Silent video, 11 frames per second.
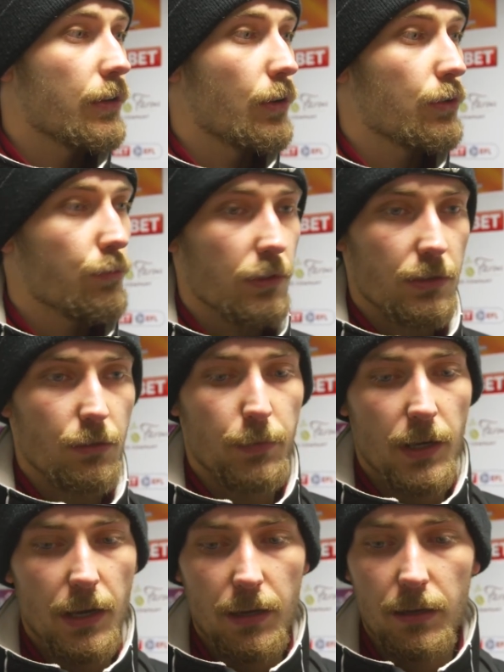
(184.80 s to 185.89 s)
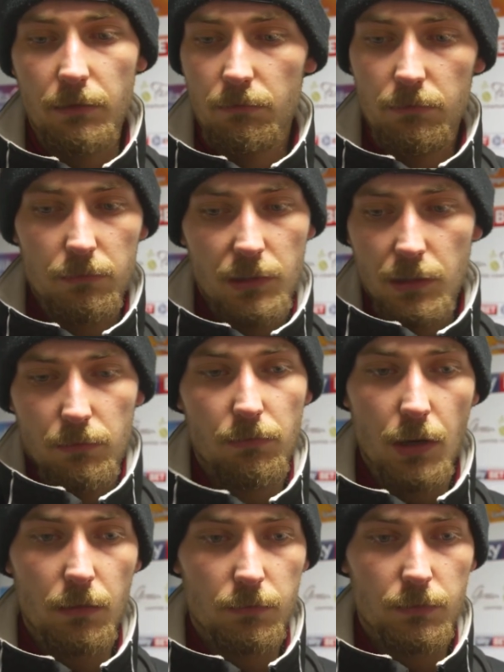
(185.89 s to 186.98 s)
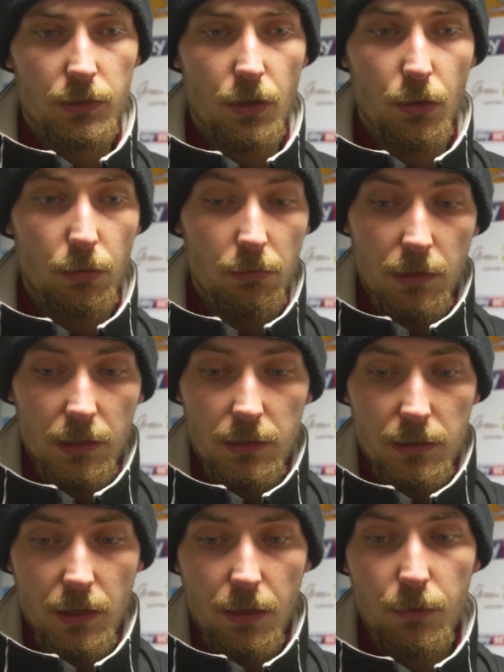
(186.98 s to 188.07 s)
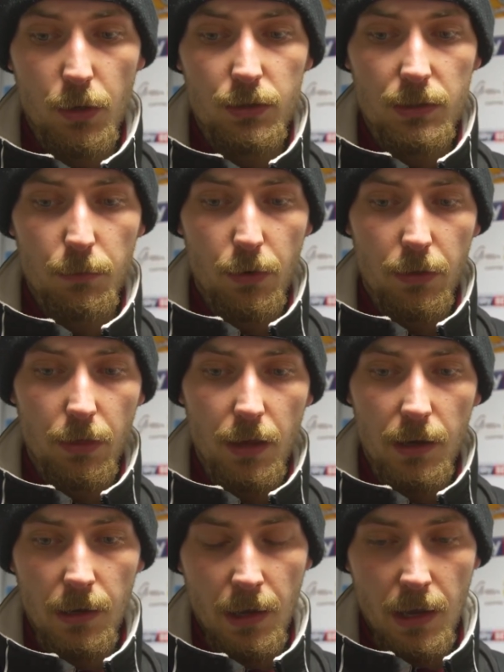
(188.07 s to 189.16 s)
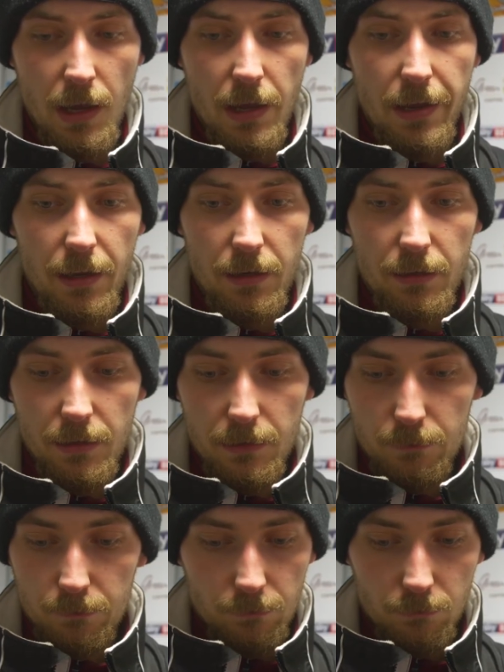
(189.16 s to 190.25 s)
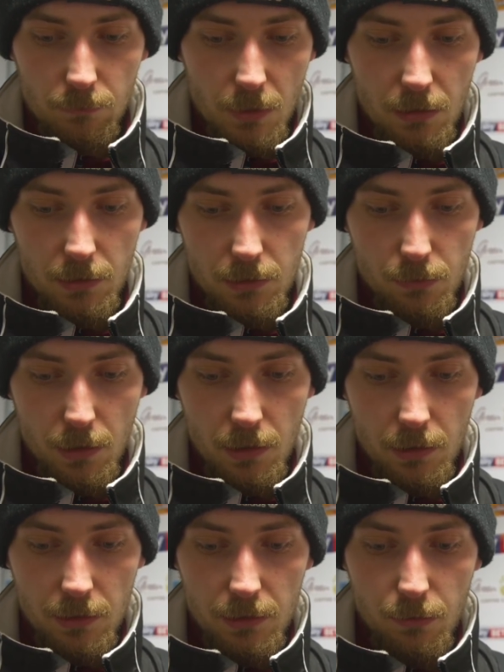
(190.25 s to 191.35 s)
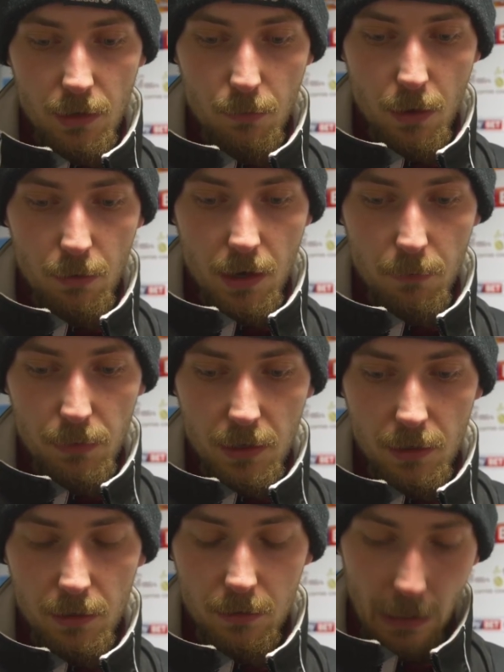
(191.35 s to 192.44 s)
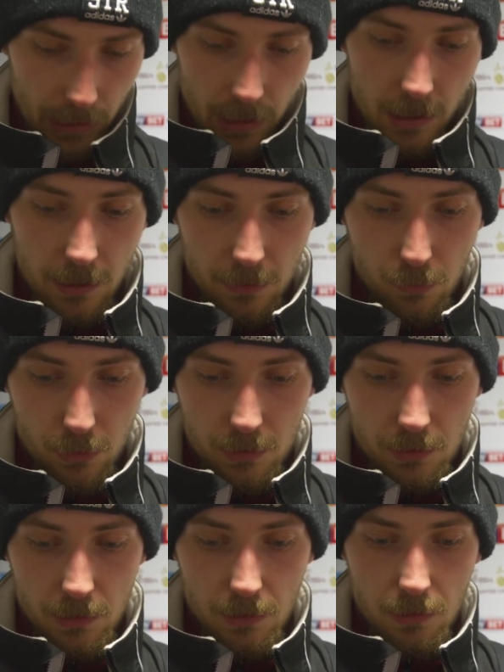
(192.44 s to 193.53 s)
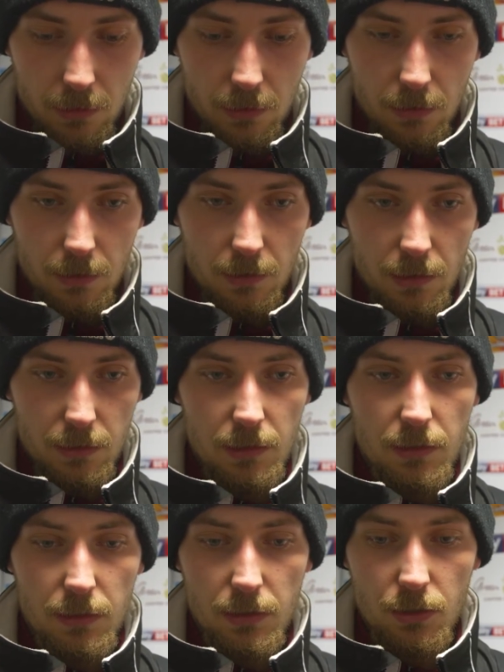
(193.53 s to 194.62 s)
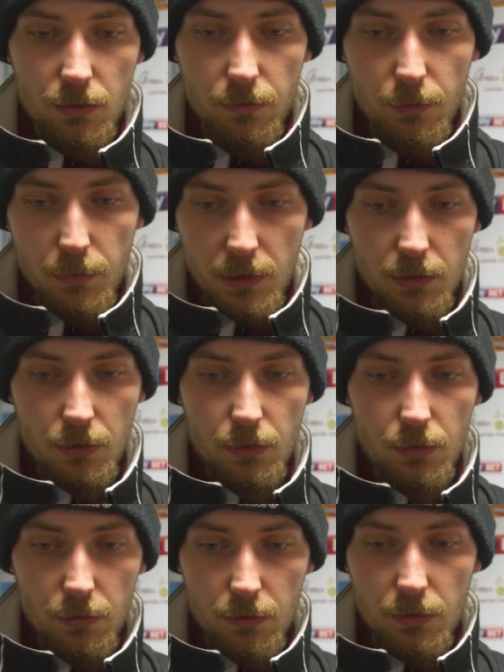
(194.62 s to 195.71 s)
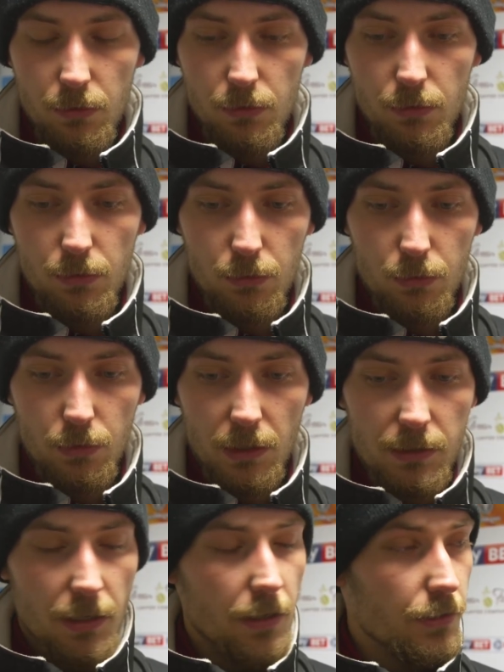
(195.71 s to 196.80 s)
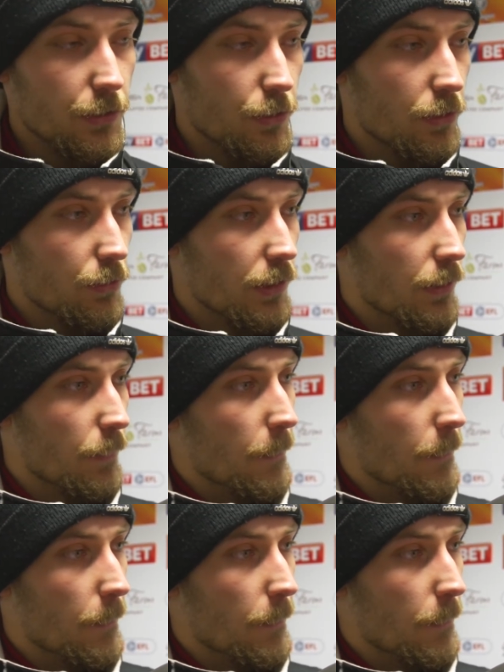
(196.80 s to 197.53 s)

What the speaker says: the coach wants to play. And yeah, so that's the most important thing. And that's why I'm very happy. And it was an easy decision for me to extend the contract.